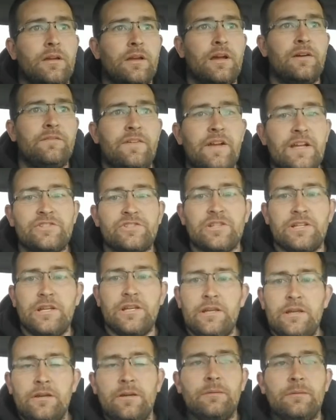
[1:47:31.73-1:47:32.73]

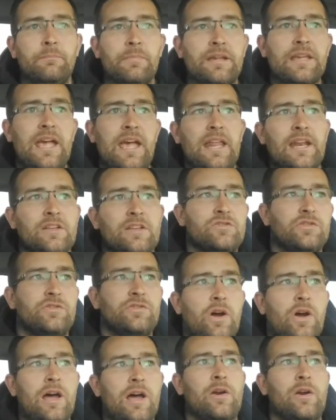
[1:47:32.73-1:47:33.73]
Eventually, mechanics will
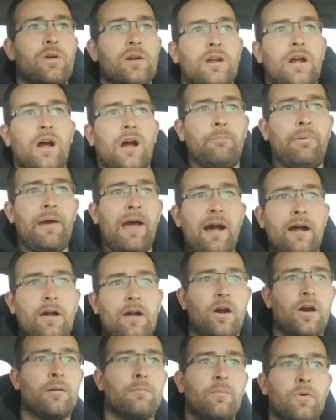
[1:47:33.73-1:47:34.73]
know how to work on
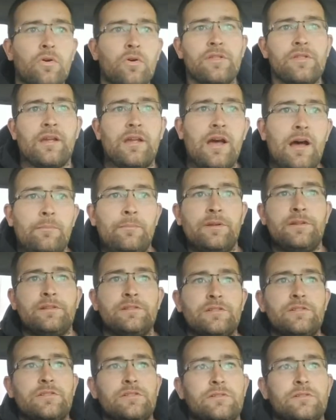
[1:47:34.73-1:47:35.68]
PACCAR more than Cummins.